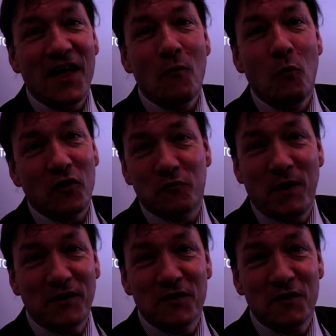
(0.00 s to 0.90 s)
What's
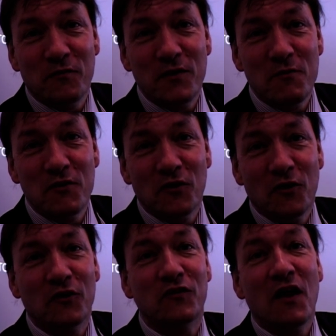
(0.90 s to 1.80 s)
better than a free
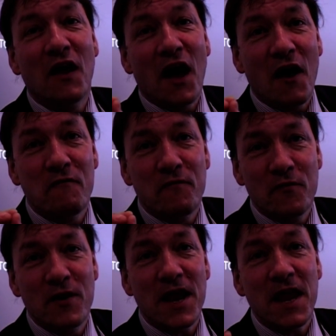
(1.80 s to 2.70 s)
resource? A
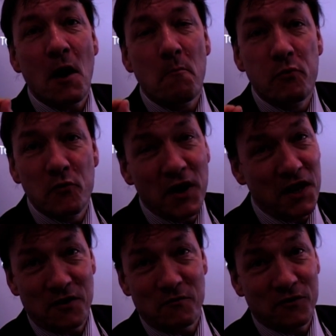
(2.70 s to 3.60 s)
free,
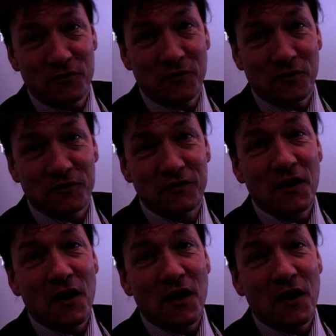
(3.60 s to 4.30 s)
brilliant resource.